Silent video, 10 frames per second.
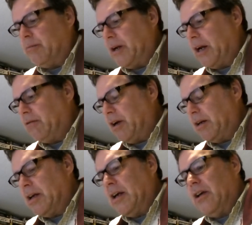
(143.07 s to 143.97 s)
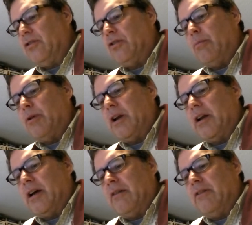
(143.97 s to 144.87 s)
But at any rate, so I put in
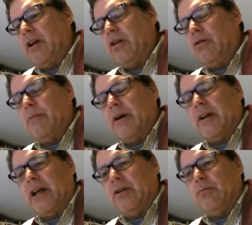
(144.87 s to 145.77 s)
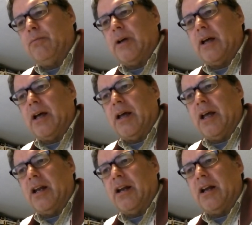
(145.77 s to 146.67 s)
a video about Hadoop
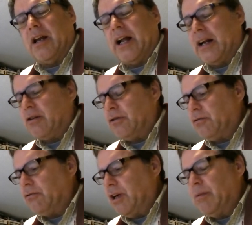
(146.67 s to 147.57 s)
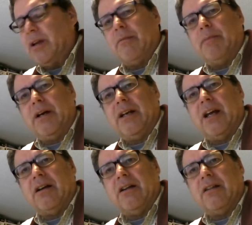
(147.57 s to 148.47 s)
and an article to read. But the big
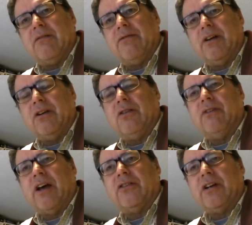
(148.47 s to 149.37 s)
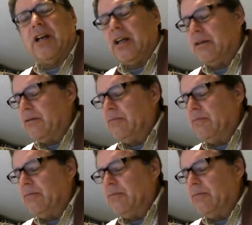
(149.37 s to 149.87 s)
data field is fascinating.